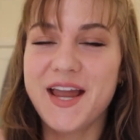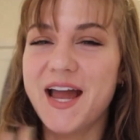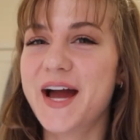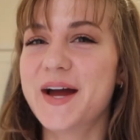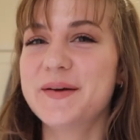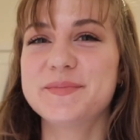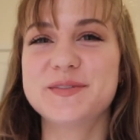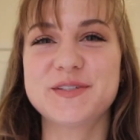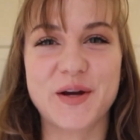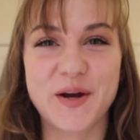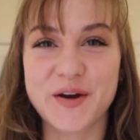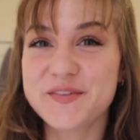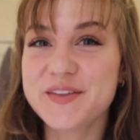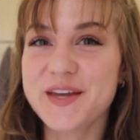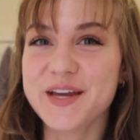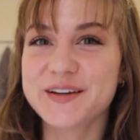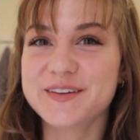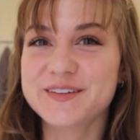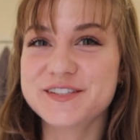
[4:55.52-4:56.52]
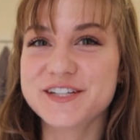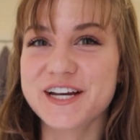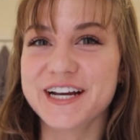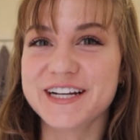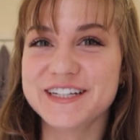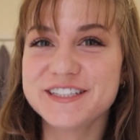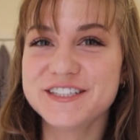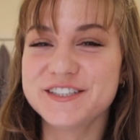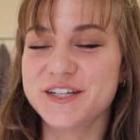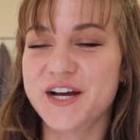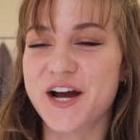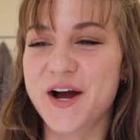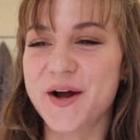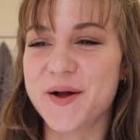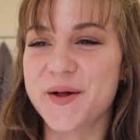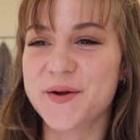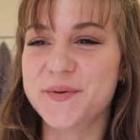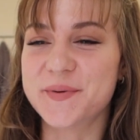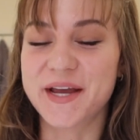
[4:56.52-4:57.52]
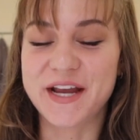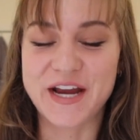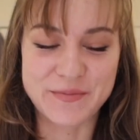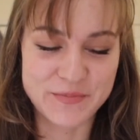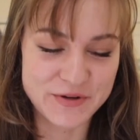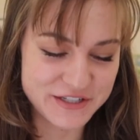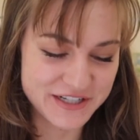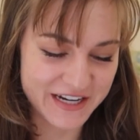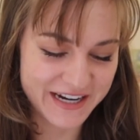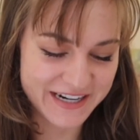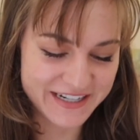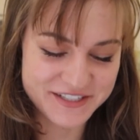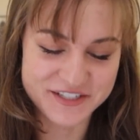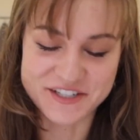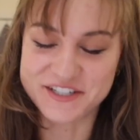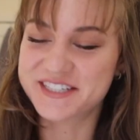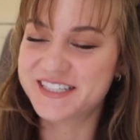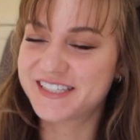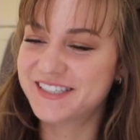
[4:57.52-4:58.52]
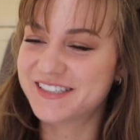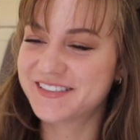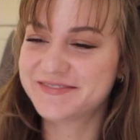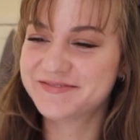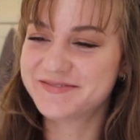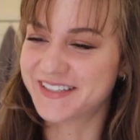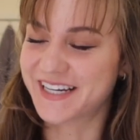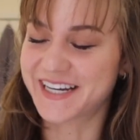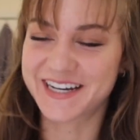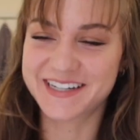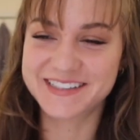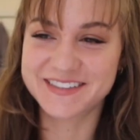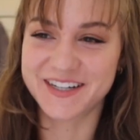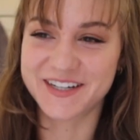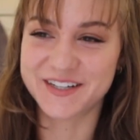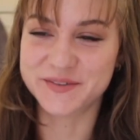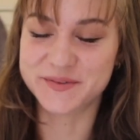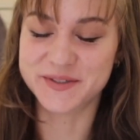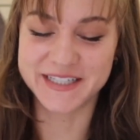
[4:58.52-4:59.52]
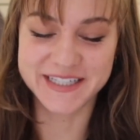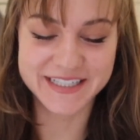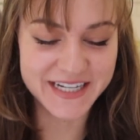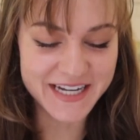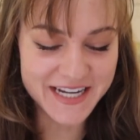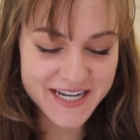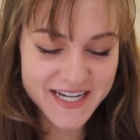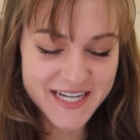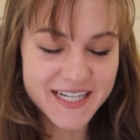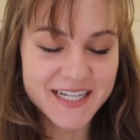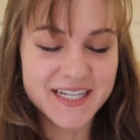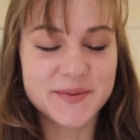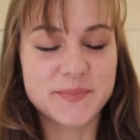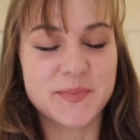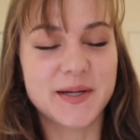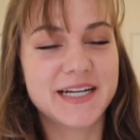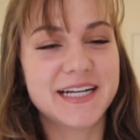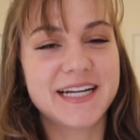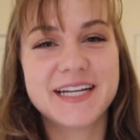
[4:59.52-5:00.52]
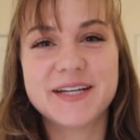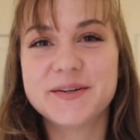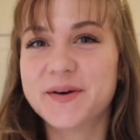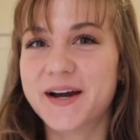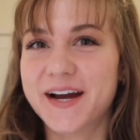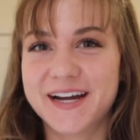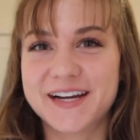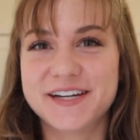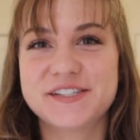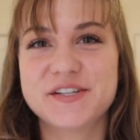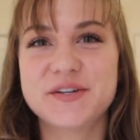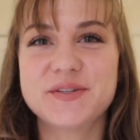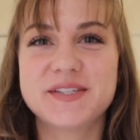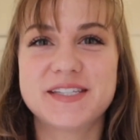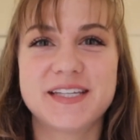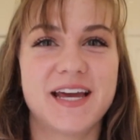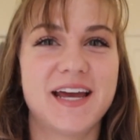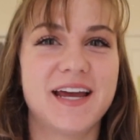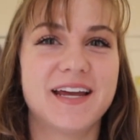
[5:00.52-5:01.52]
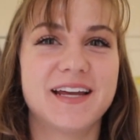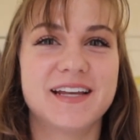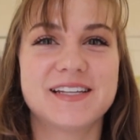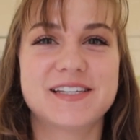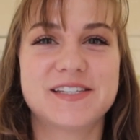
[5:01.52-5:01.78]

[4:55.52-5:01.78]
I'm sorry if the angle changed. My camera died just like I thought it would. But anyway, as I was saying,